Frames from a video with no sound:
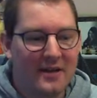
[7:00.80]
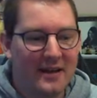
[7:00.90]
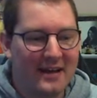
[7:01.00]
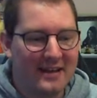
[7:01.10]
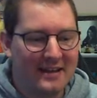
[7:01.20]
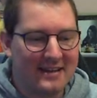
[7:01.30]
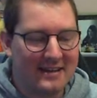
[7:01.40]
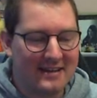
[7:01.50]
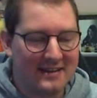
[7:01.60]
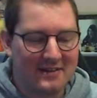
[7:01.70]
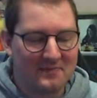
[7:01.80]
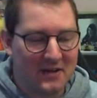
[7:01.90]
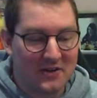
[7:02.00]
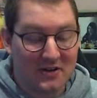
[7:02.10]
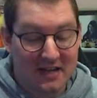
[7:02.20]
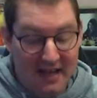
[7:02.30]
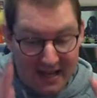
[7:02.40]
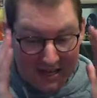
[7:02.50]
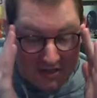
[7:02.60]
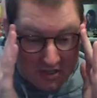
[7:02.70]
And, oh my god, I
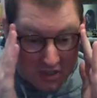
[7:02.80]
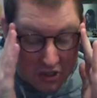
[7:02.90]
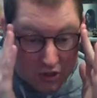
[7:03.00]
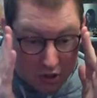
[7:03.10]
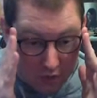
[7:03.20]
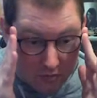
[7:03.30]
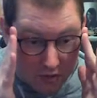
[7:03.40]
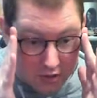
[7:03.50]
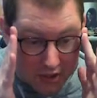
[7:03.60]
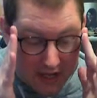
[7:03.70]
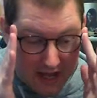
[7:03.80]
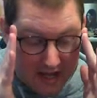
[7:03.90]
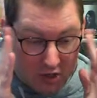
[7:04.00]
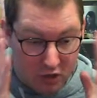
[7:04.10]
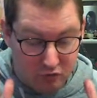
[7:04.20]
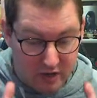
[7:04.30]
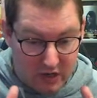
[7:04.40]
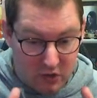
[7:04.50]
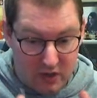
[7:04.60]
hate her so much. I hate her growl.